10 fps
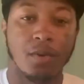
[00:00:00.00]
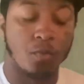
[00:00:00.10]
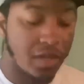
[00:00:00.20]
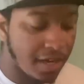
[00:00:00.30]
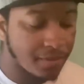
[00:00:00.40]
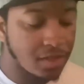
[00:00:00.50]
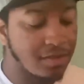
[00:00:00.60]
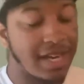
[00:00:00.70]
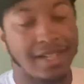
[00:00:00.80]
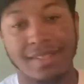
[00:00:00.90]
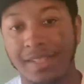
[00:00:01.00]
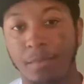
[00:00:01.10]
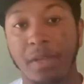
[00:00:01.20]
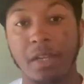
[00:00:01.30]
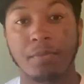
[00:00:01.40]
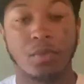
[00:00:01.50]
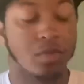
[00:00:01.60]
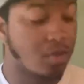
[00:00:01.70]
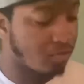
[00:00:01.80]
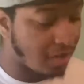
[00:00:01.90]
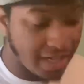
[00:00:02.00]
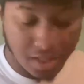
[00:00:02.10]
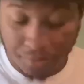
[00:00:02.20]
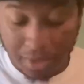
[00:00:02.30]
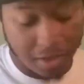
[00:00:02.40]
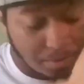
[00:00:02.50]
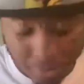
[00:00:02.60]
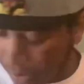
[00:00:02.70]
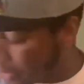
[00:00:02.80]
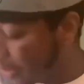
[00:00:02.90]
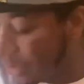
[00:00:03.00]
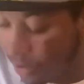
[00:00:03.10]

Whenever you guys see people riding around the parking lot